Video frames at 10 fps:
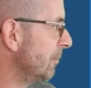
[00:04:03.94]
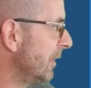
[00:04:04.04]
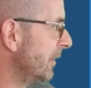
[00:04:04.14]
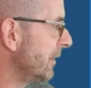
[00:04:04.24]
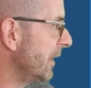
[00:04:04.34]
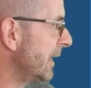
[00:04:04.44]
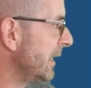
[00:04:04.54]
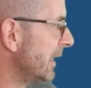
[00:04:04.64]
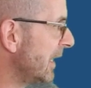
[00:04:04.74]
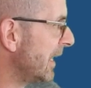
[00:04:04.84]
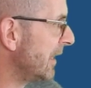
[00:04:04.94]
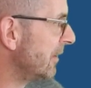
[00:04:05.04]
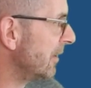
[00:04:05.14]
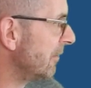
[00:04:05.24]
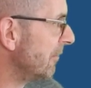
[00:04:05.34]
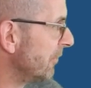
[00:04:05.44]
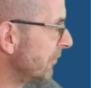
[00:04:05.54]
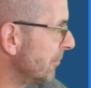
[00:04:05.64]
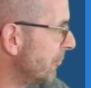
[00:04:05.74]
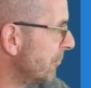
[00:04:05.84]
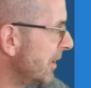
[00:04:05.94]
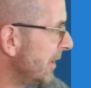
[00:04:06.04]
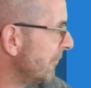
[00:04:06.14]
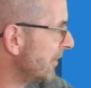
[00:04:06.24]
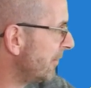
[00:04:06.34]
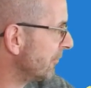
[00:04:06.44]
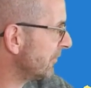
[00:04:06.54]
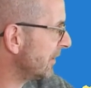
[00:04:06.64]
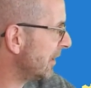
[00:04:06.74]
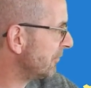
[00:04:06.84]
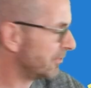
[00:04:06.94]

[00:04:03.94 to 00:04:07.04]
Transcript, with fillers: Monday, and there's some rain there in the south.